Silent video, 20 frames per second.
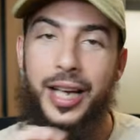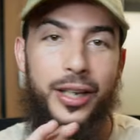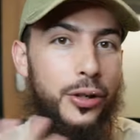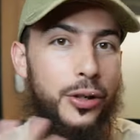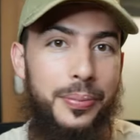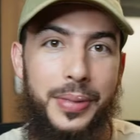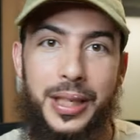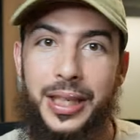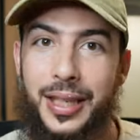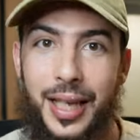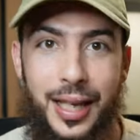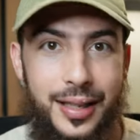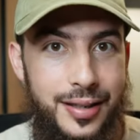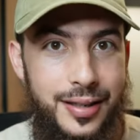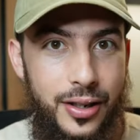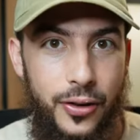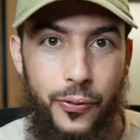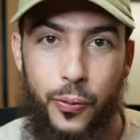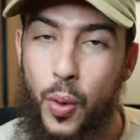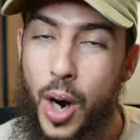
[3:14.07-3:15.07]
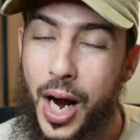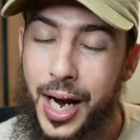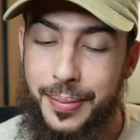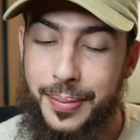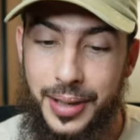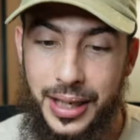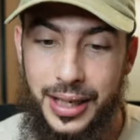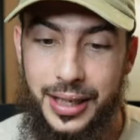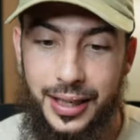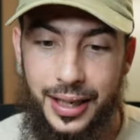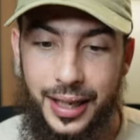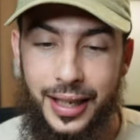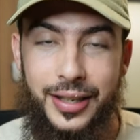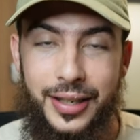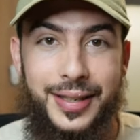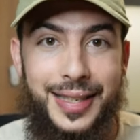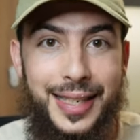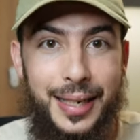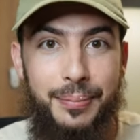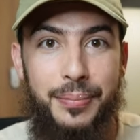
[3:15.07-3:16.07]
I don't mean that stuff. What I mean
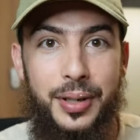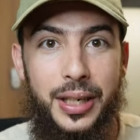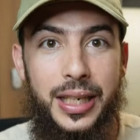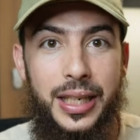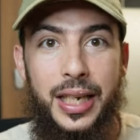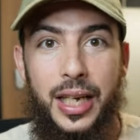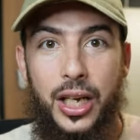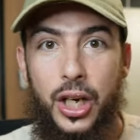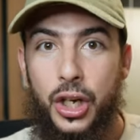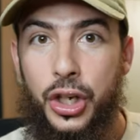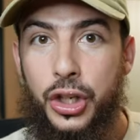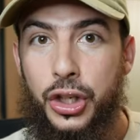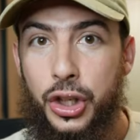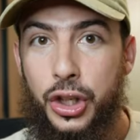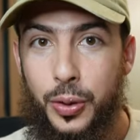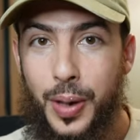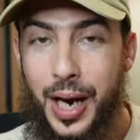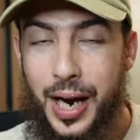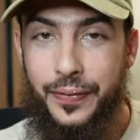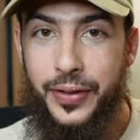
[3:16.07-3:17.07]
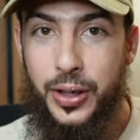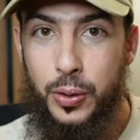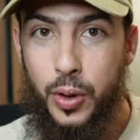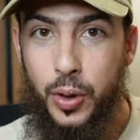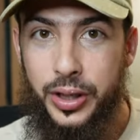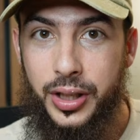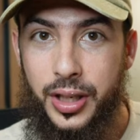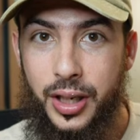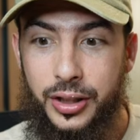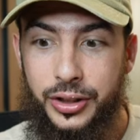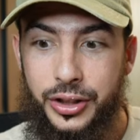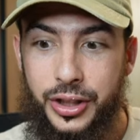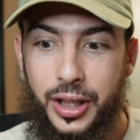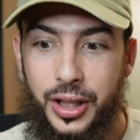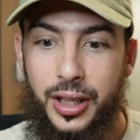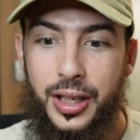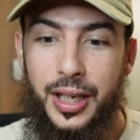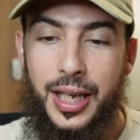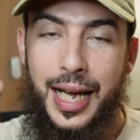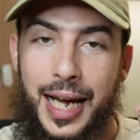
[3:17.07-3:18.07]
is simply you having one
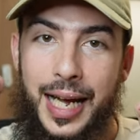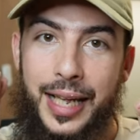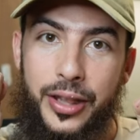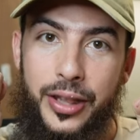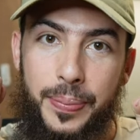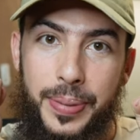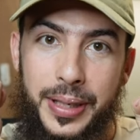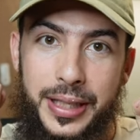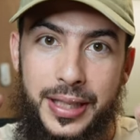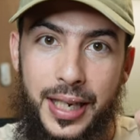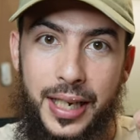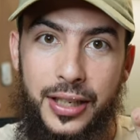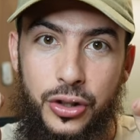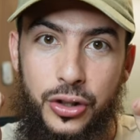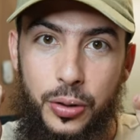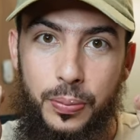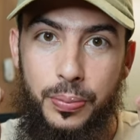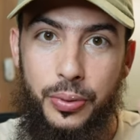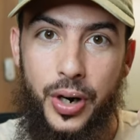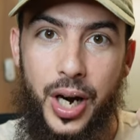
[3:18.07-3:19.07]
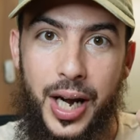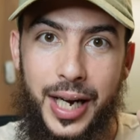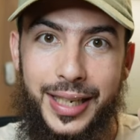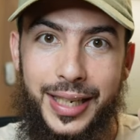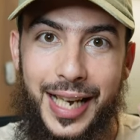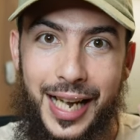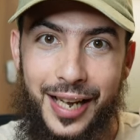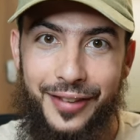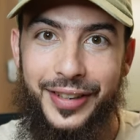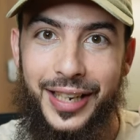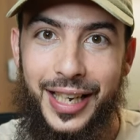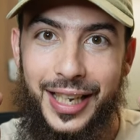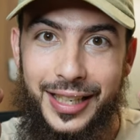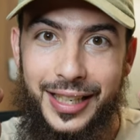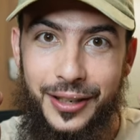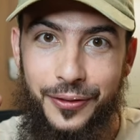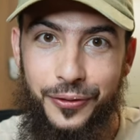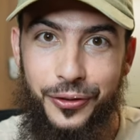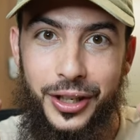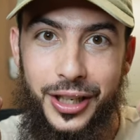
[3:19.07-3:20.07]
culture and the potential bride having a
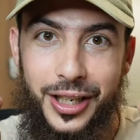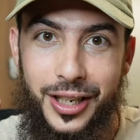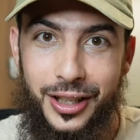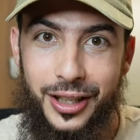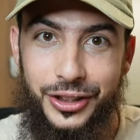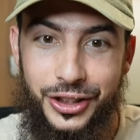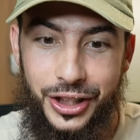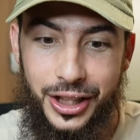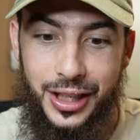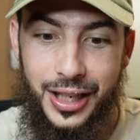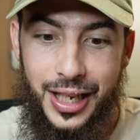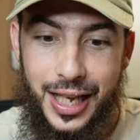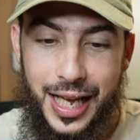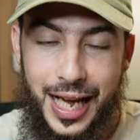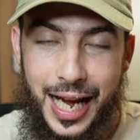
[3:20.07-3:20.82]
different culture